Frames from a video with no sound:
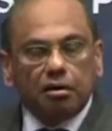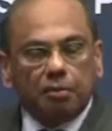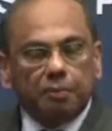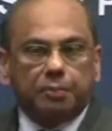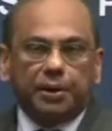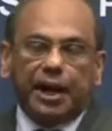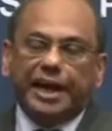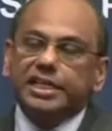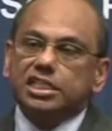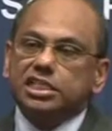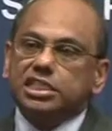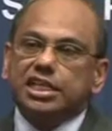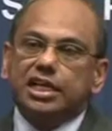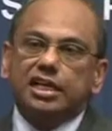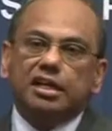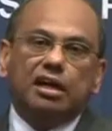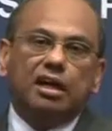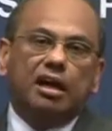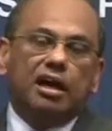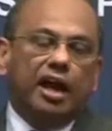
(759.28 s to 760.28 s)

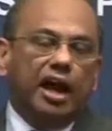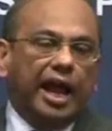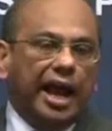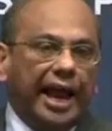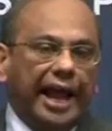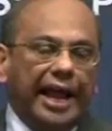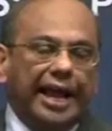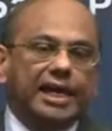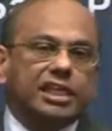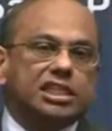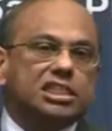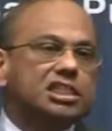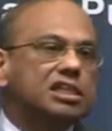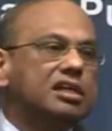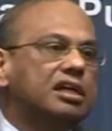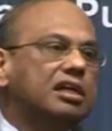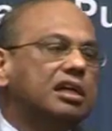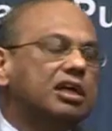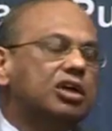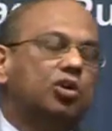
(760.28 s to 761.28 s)
pricing has
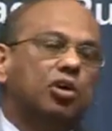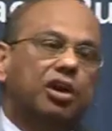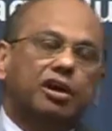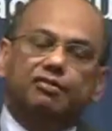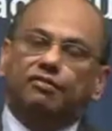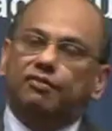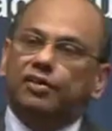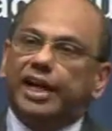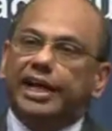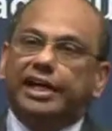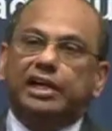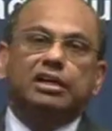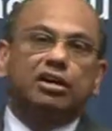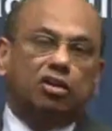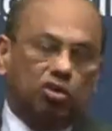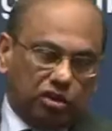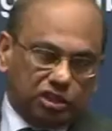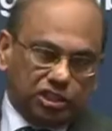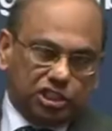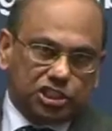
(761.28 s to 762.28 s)
to reflect
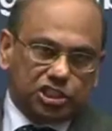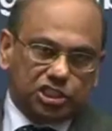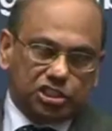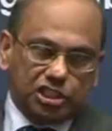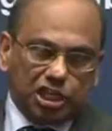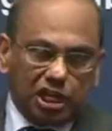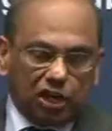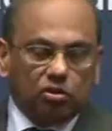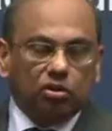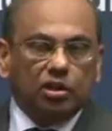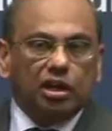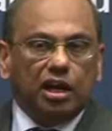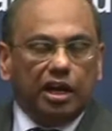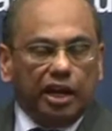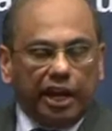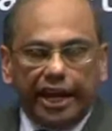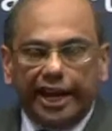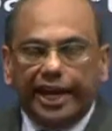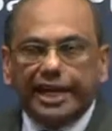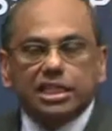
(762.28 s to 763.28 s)
costs. Now,
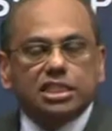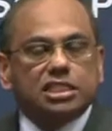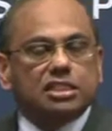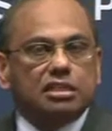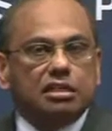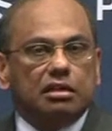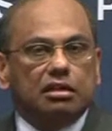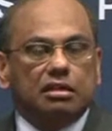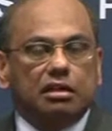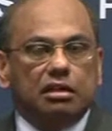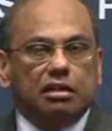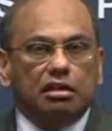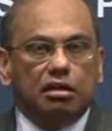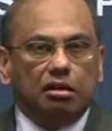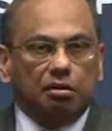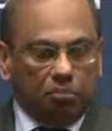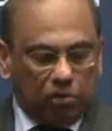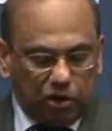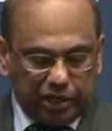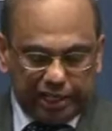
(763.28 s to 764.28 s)
as
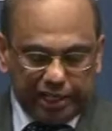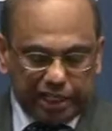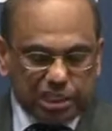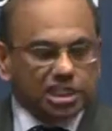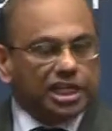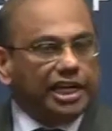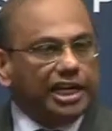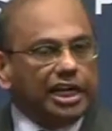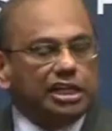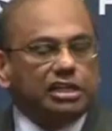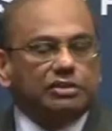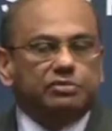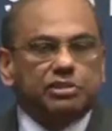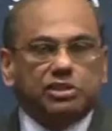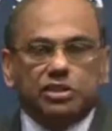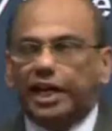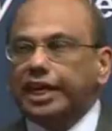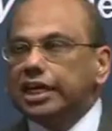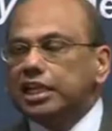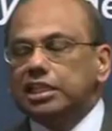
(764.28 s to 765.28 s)
Montek said, and if you
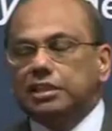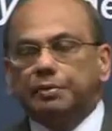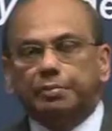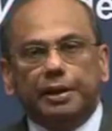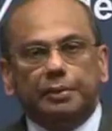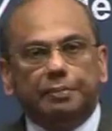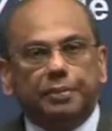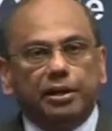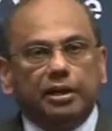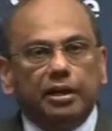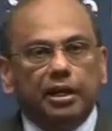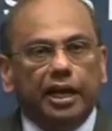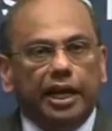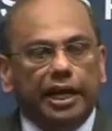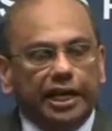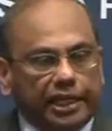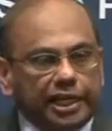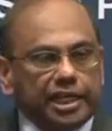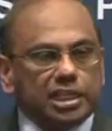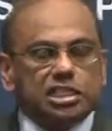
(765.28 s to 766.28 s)
write in the paper,
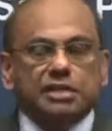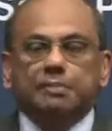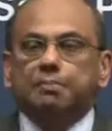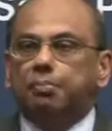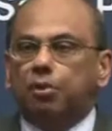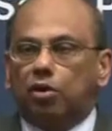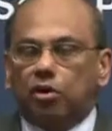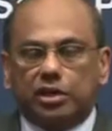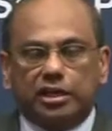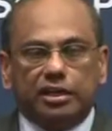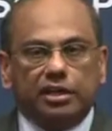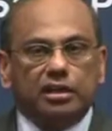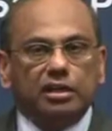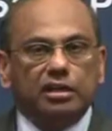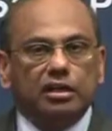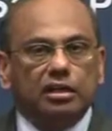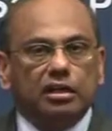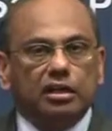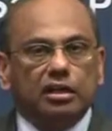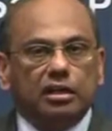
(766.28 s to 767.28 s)
it is important
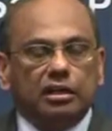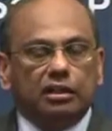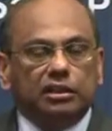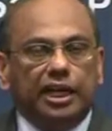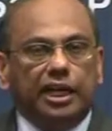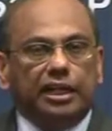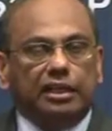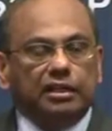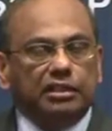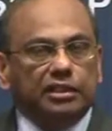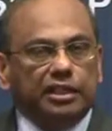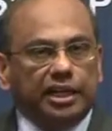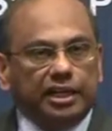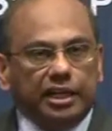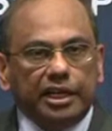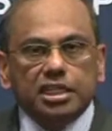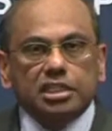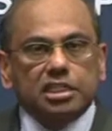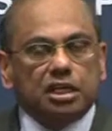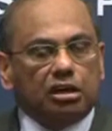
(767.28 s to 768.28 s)
that there
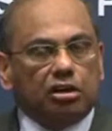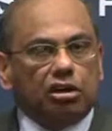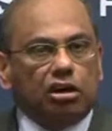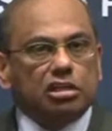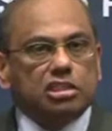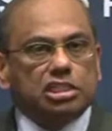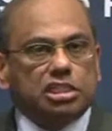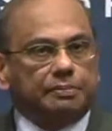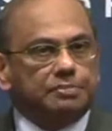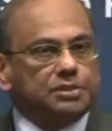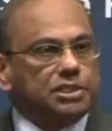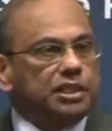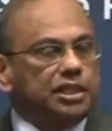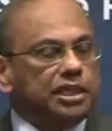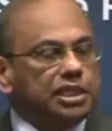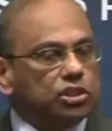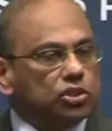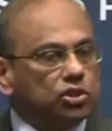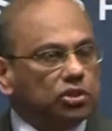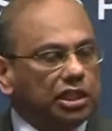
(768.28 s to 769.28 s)
is a cross subsidy
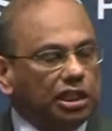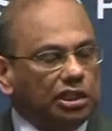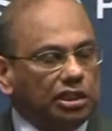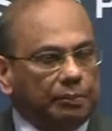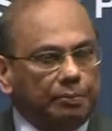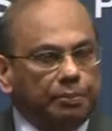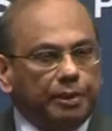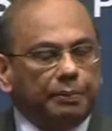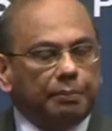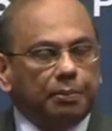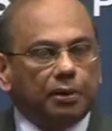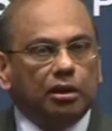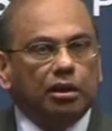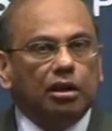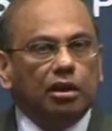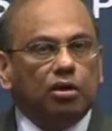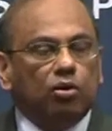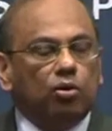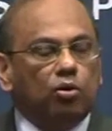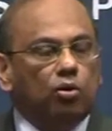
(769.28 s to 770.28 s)
so that the people
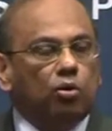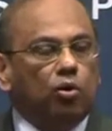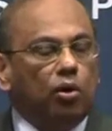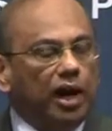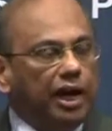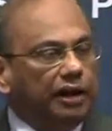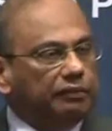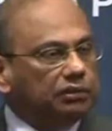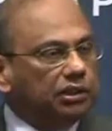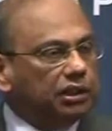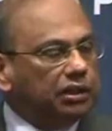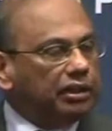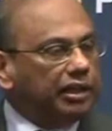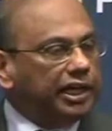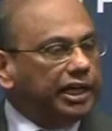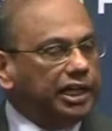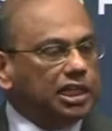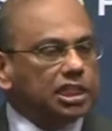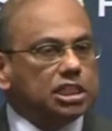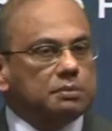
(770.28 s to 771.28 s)
who have the
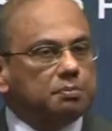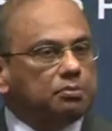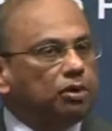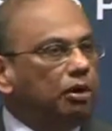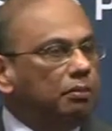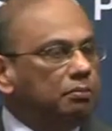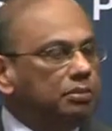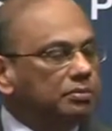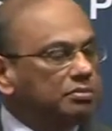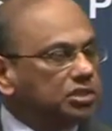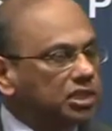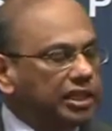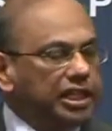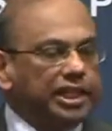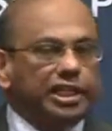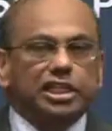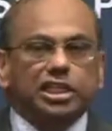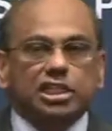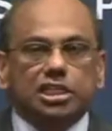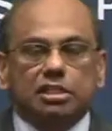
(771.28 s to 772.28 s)
greatest problems, the
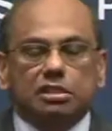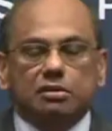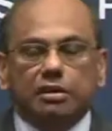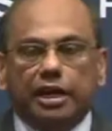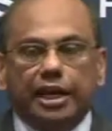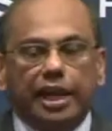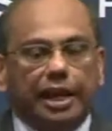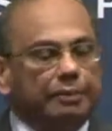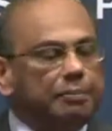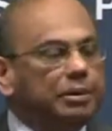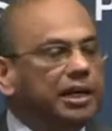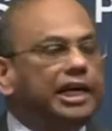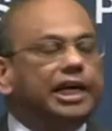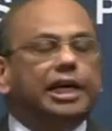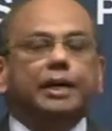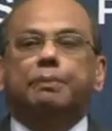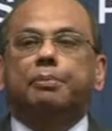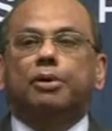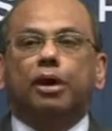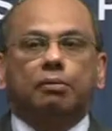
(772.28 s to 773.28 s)
greatest
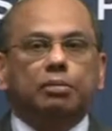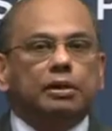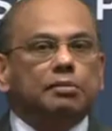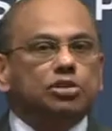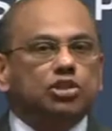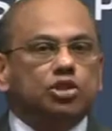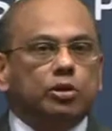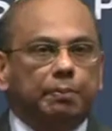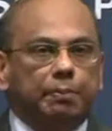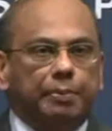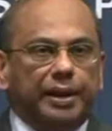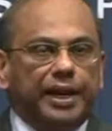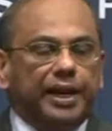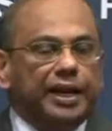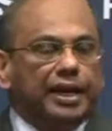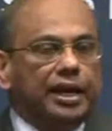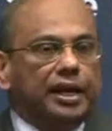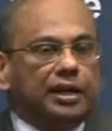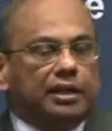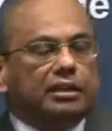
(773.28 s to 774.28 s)
ability problems to pay,
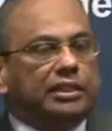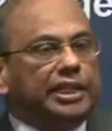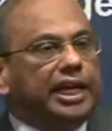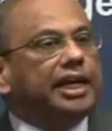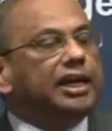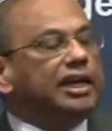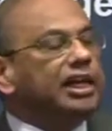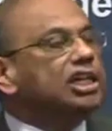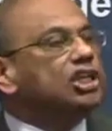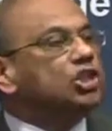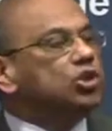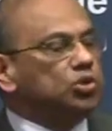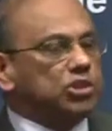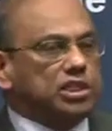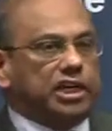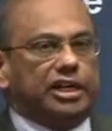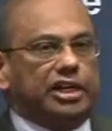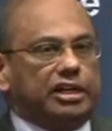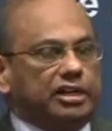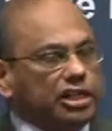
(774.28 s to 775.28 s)
their issues
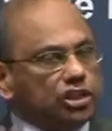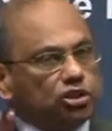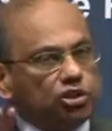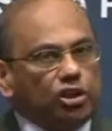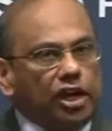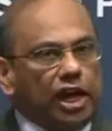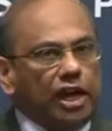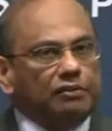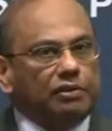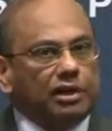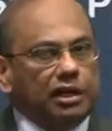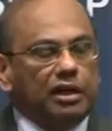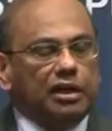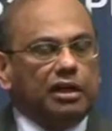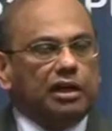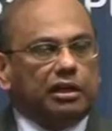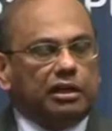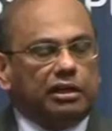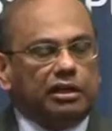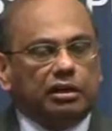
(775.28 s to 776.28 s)
are addressed. So you have a
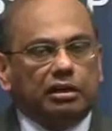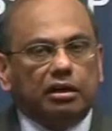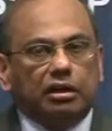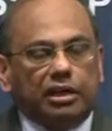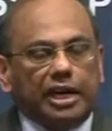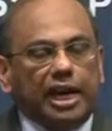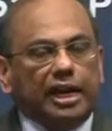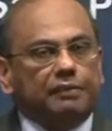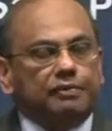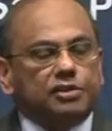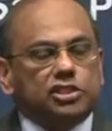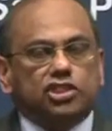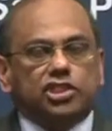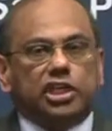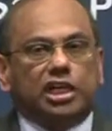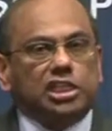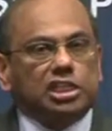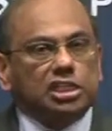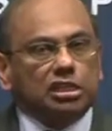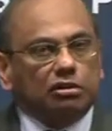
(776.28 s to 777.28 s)
tariff
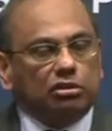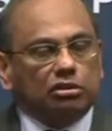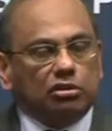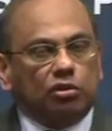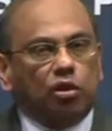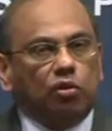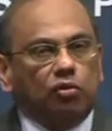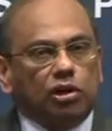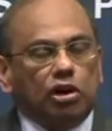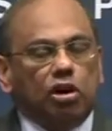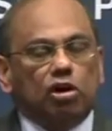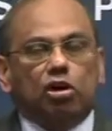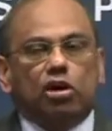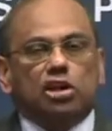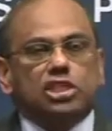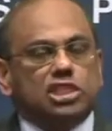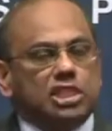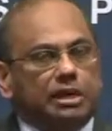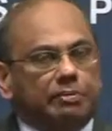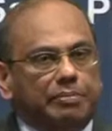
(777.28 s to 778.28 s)
structure, overall
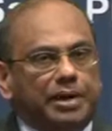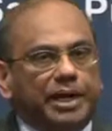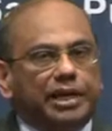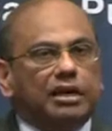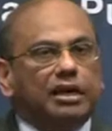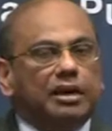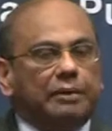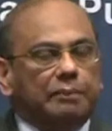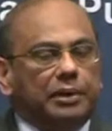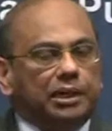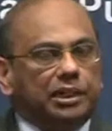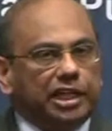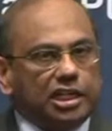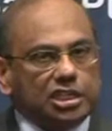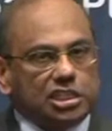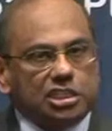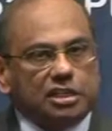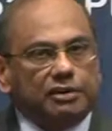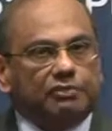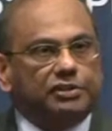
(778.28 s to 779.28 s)
costs are met, but
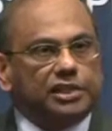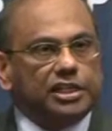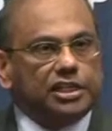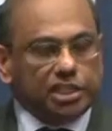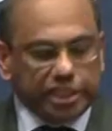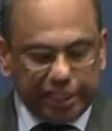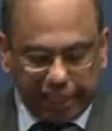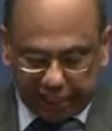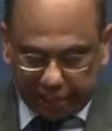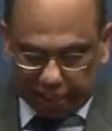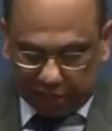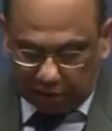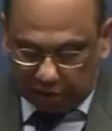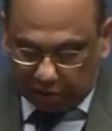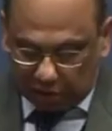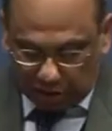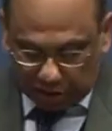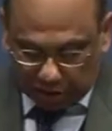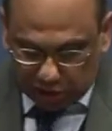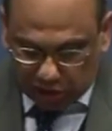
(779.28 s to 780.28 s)
there's differentiated
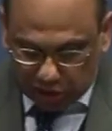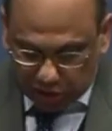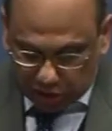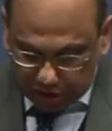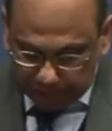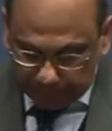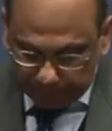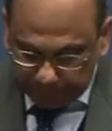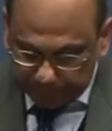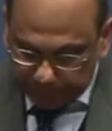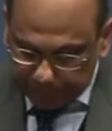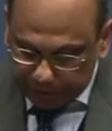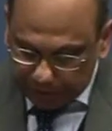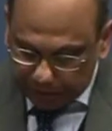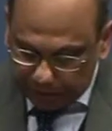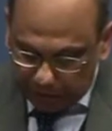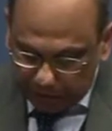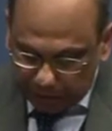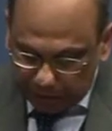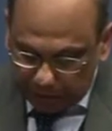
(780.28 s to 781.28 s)
costs.
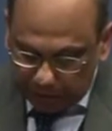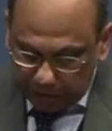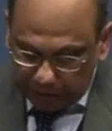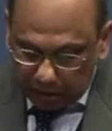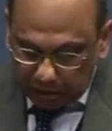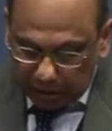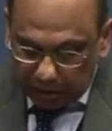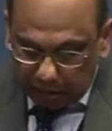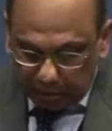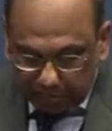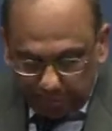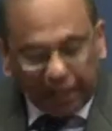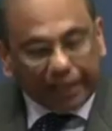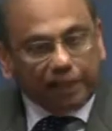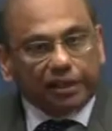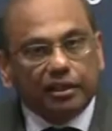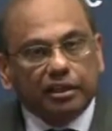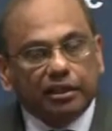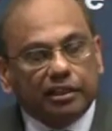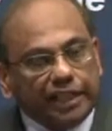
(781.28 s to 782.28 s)

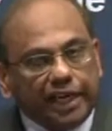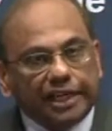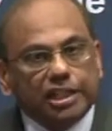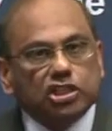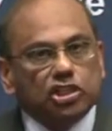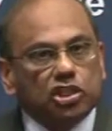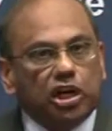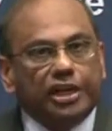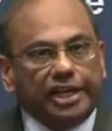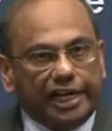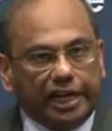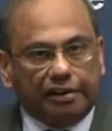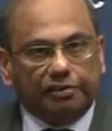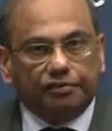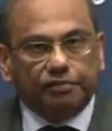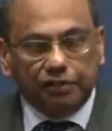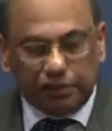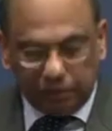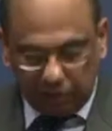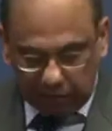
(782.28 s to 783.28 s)
But that is not enough.